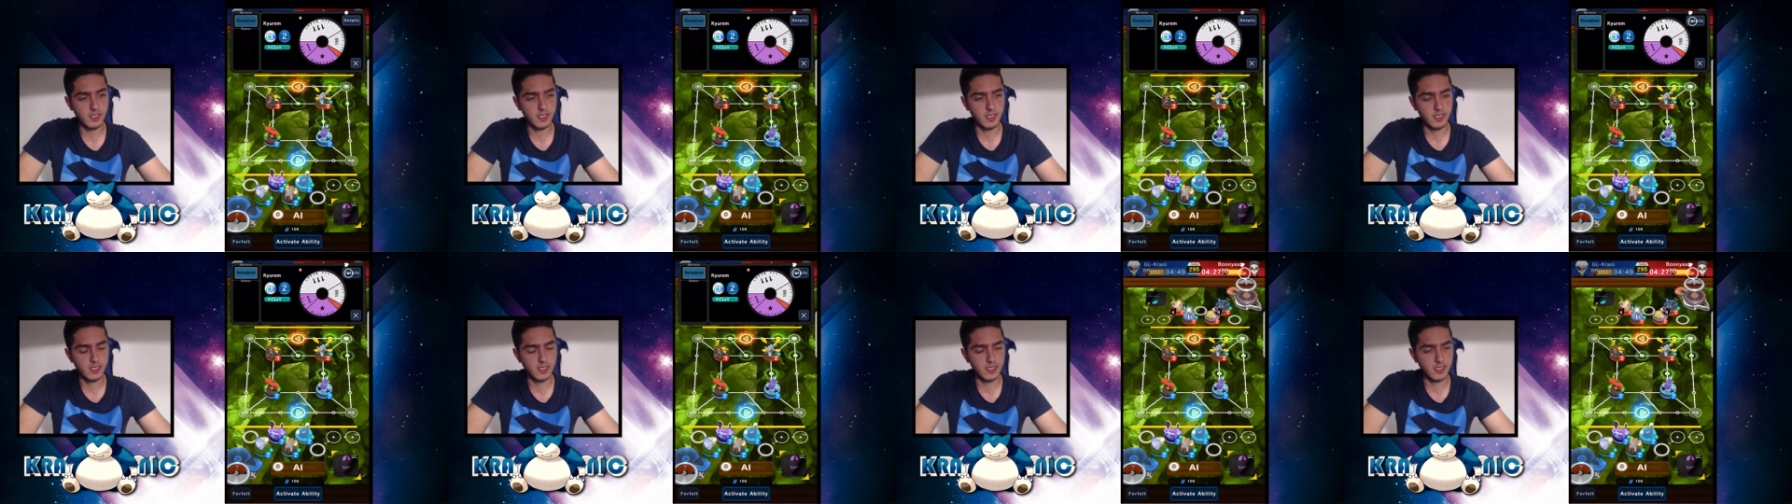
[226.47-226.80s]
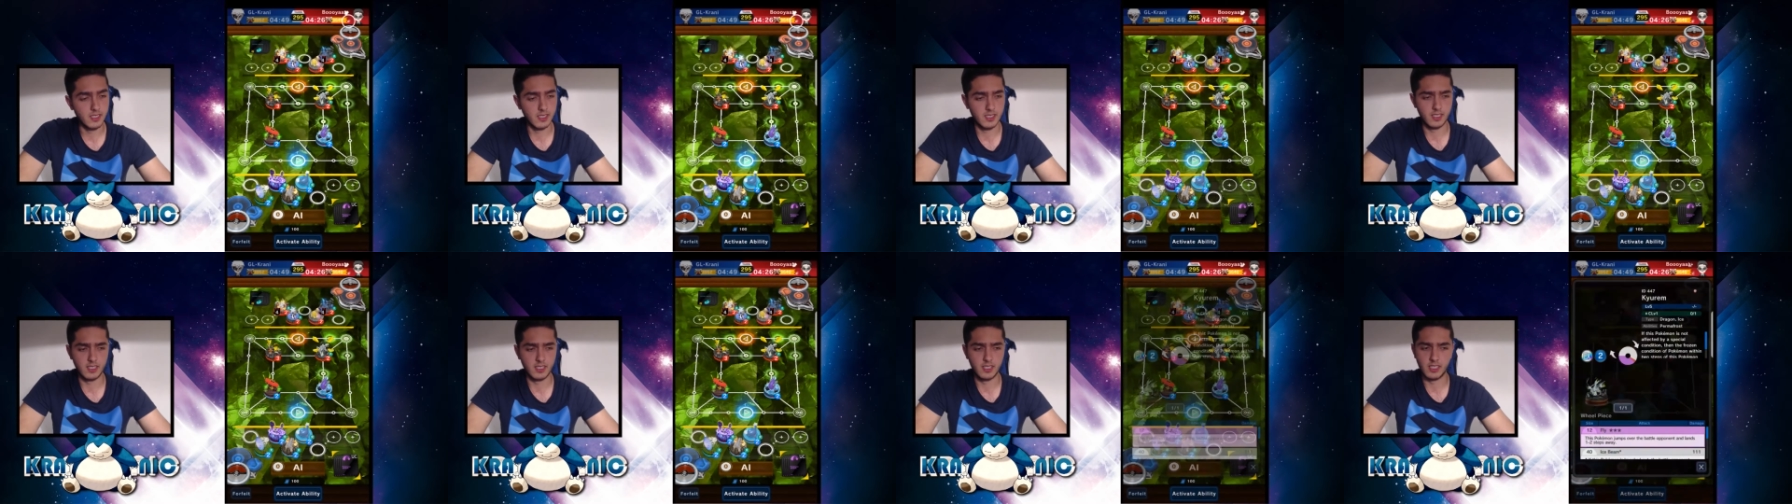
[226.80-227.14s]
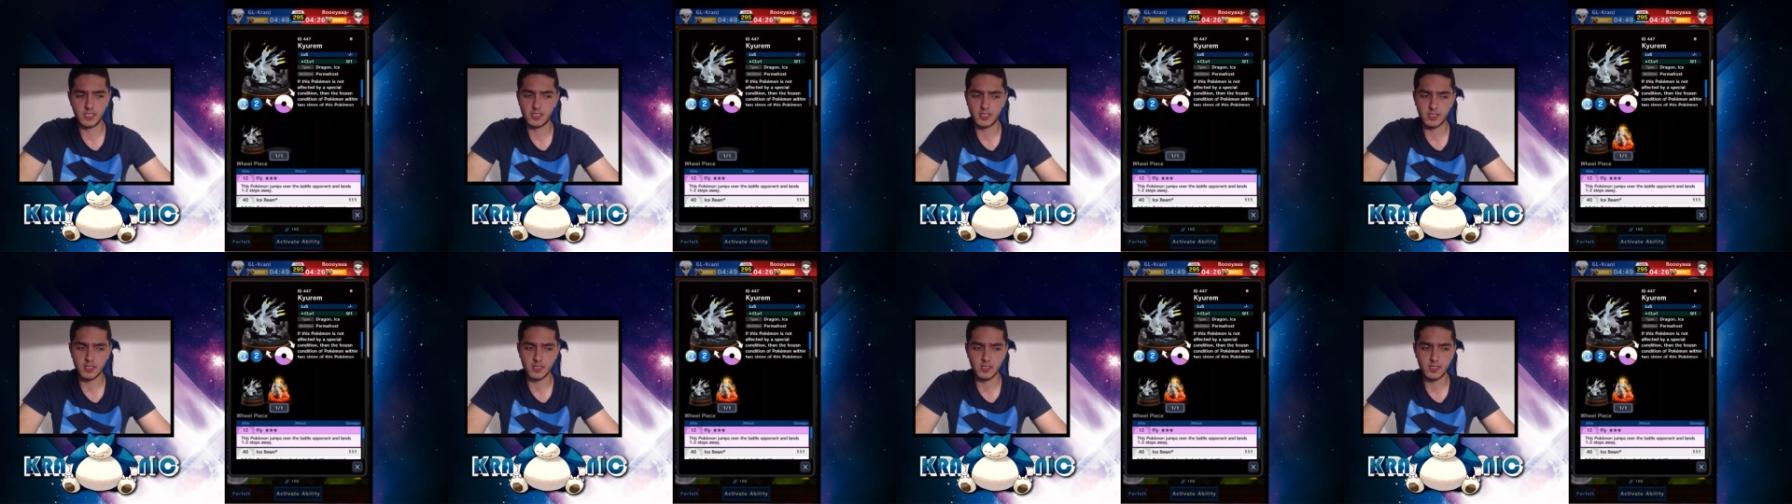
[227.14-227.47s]
and it
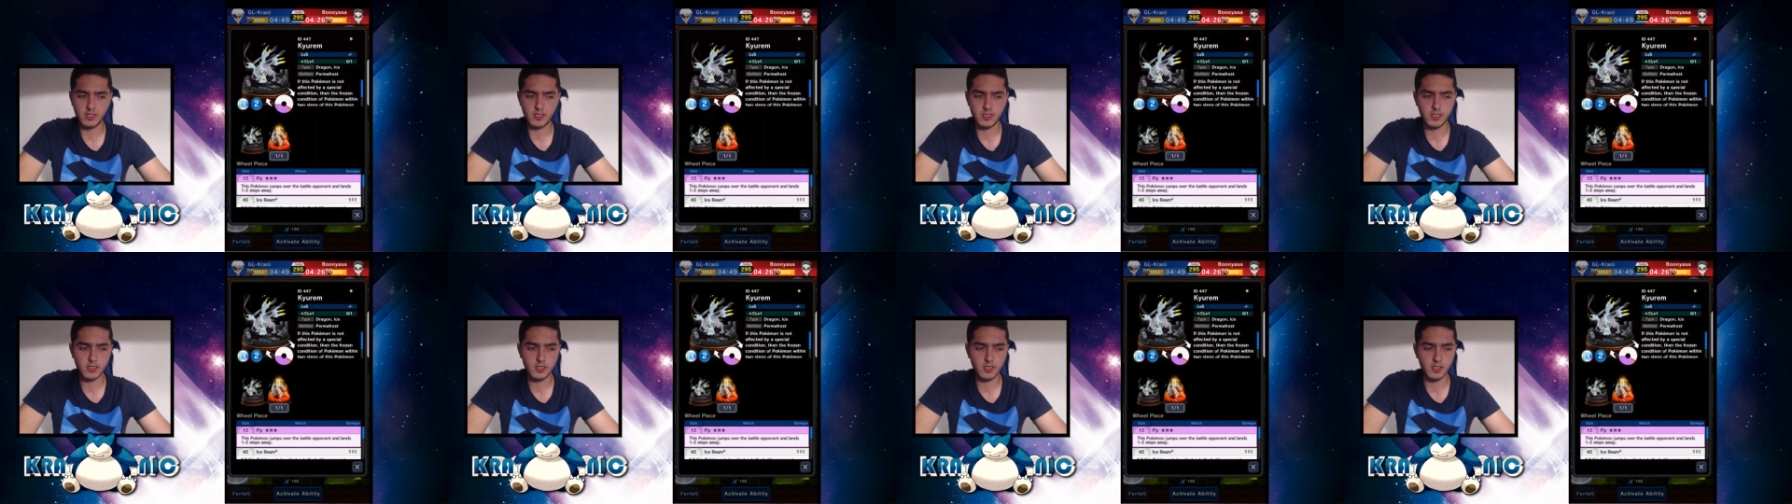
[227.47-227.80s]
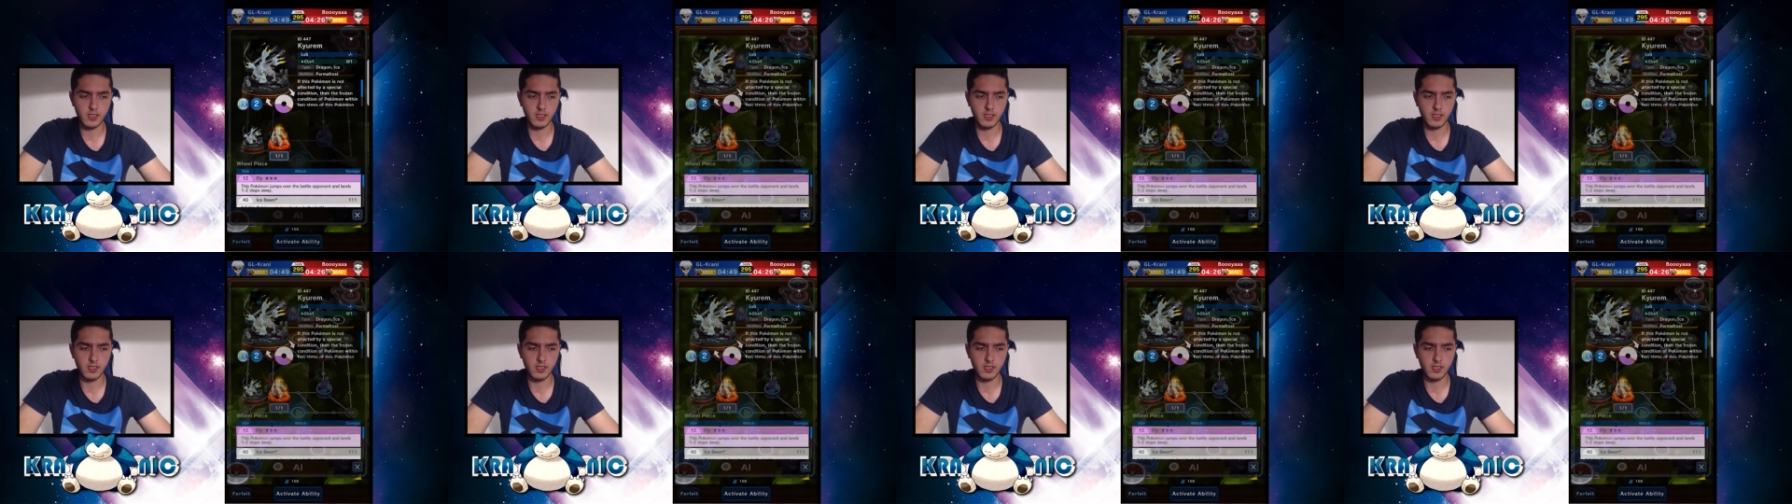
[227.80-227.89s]
changes